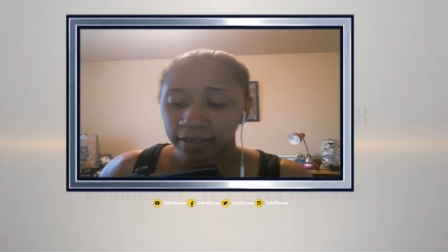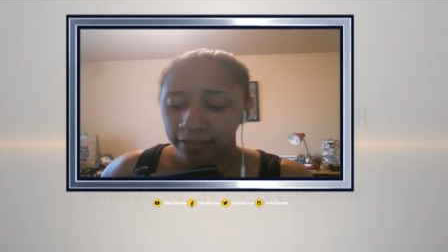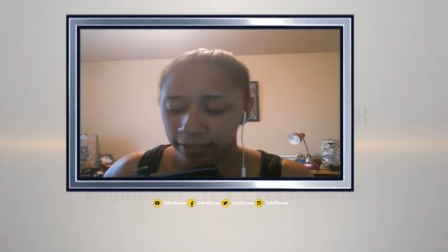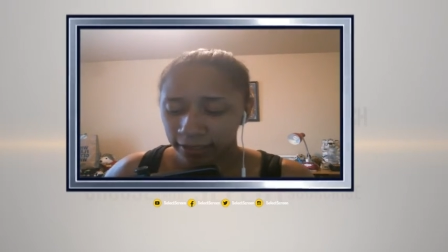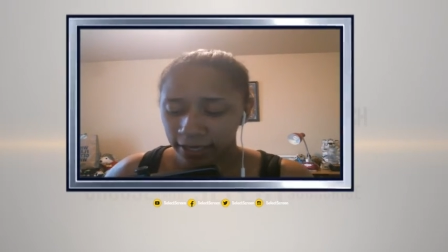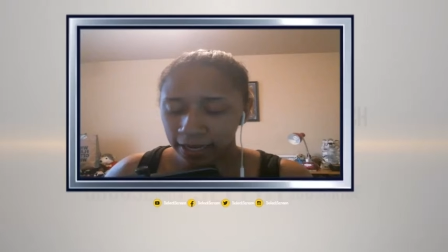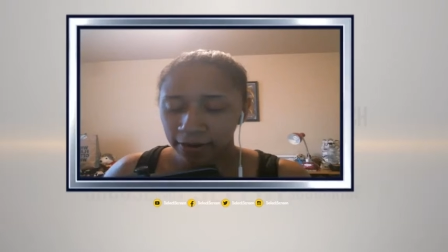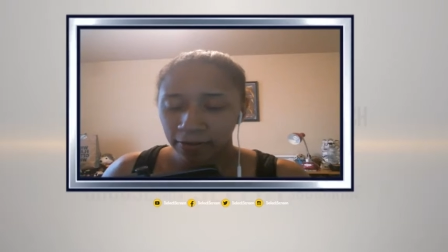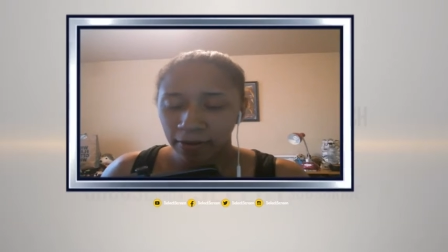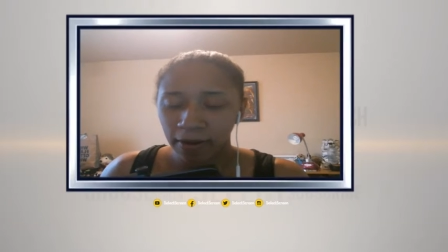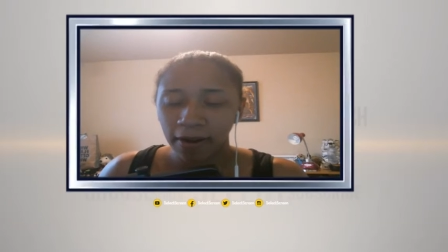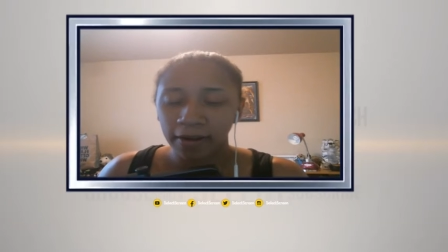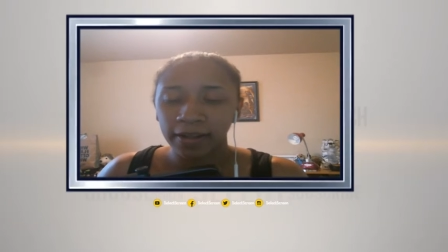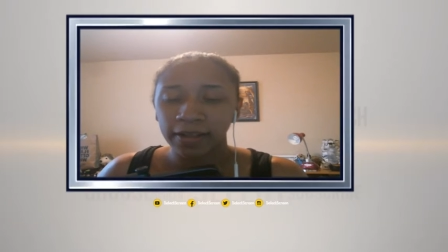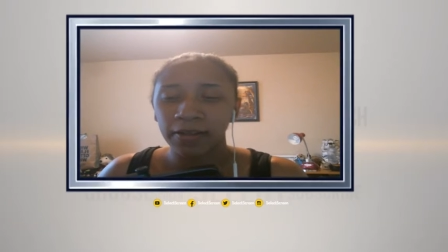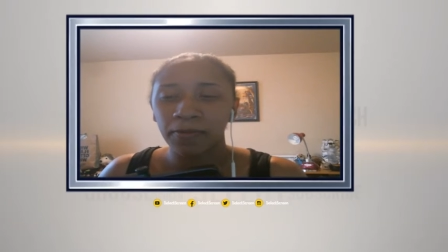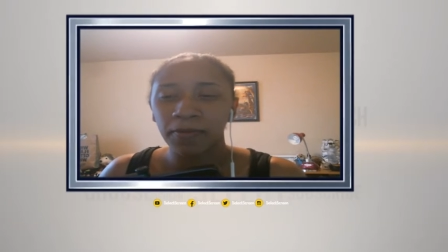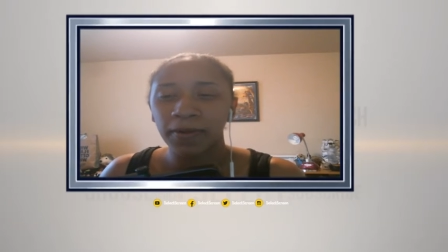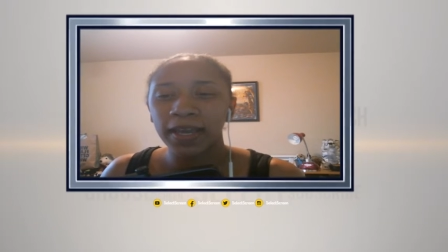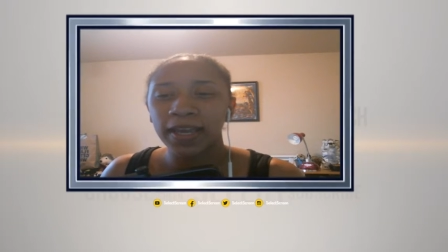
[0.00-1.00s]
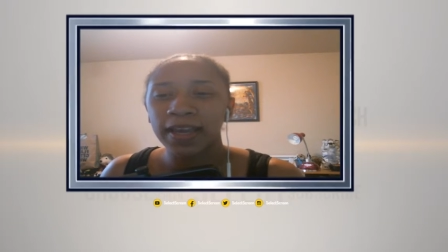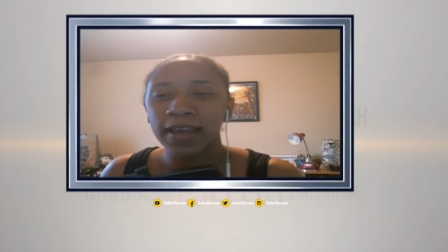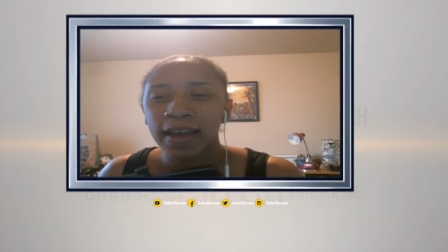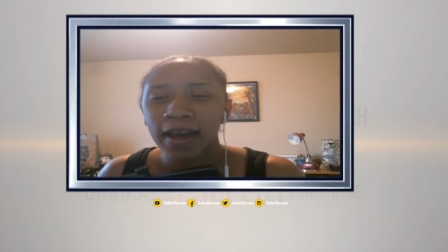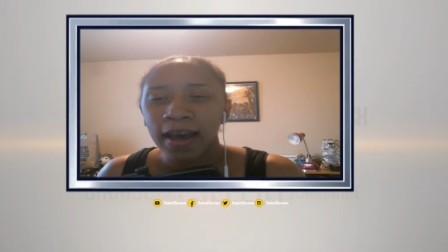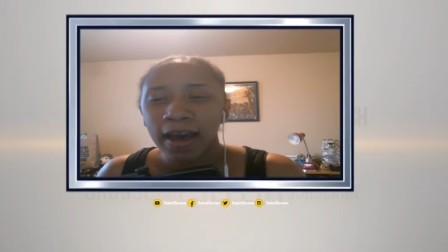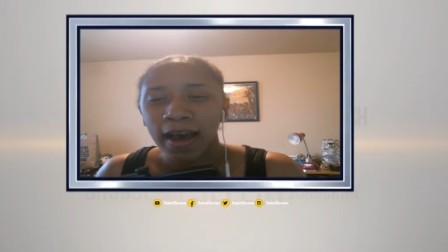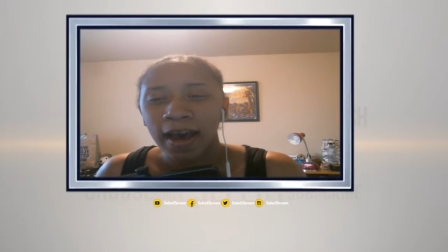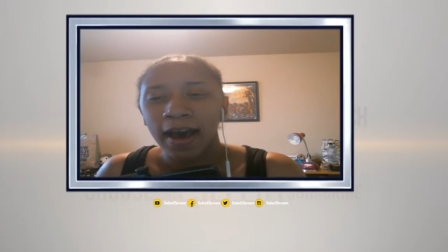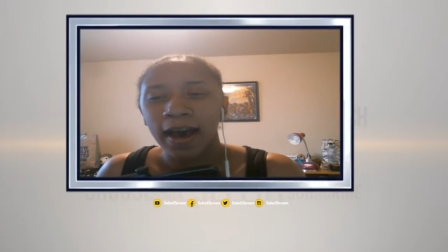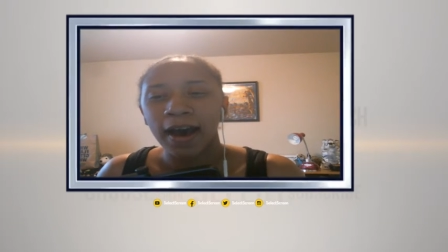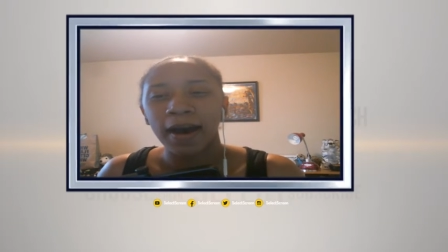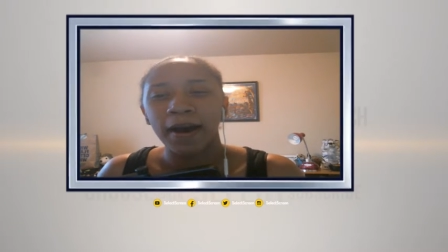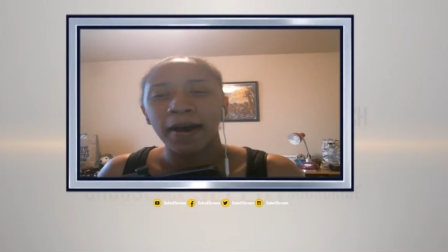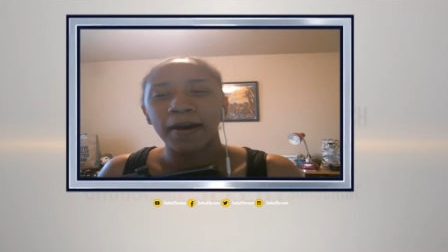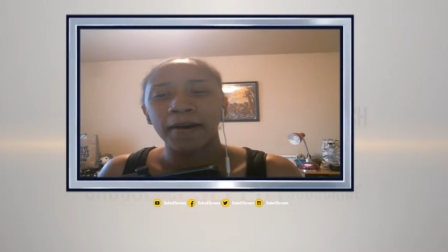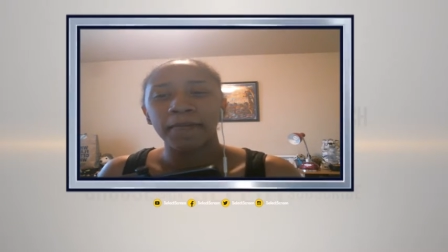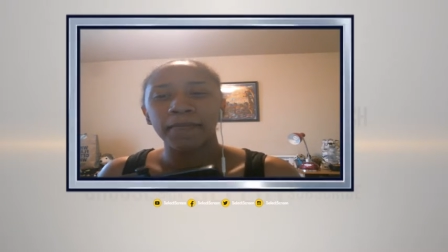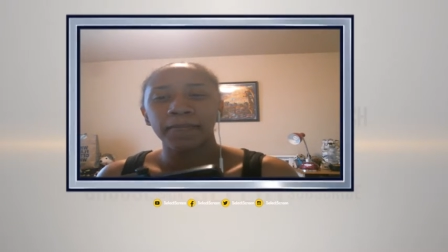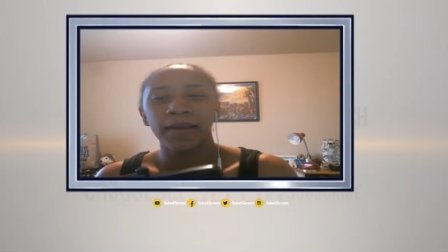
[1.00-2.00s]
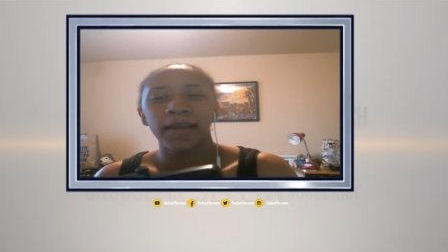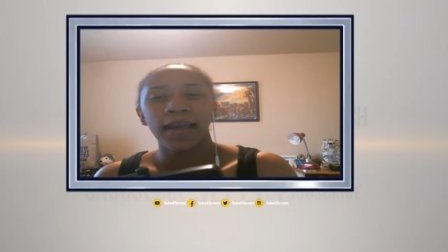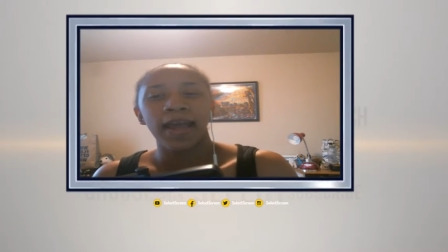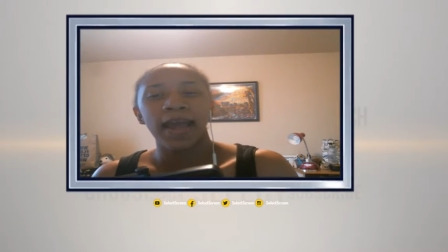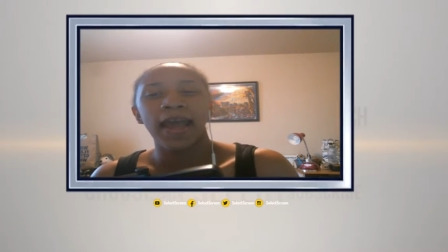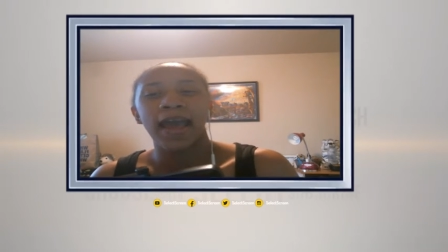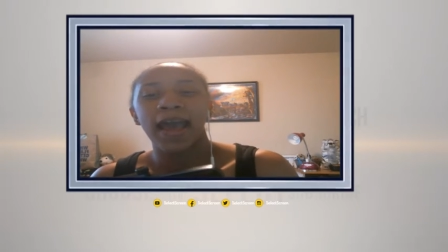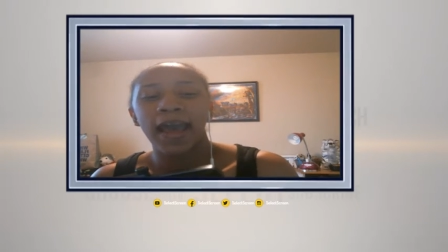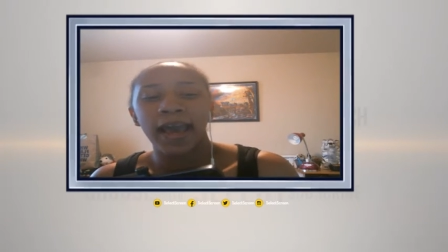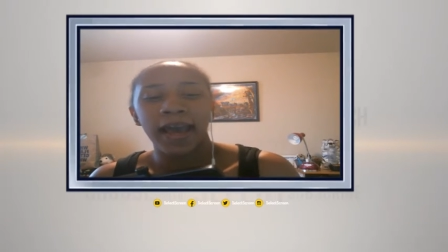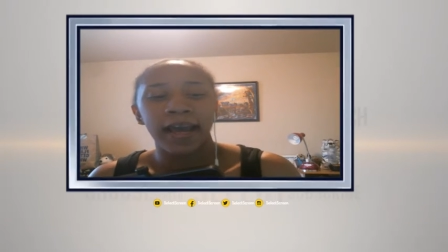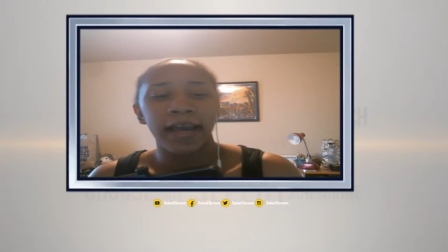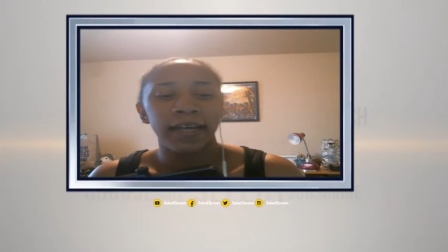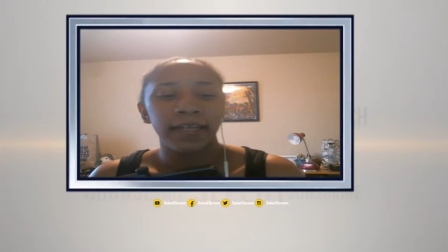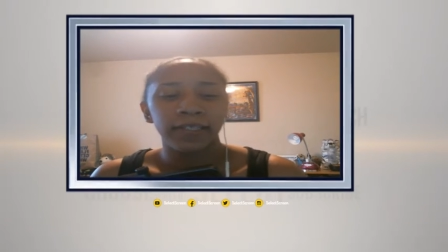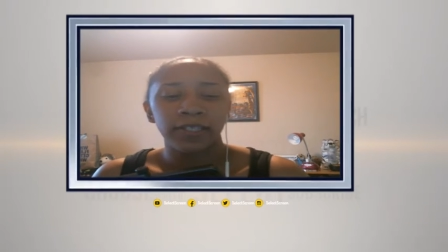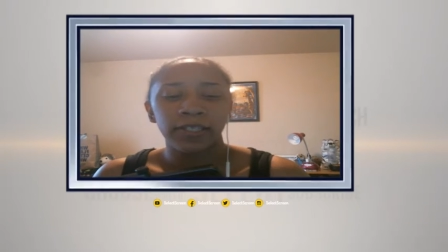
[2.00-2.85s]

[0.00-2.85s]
later on in the week. Um, and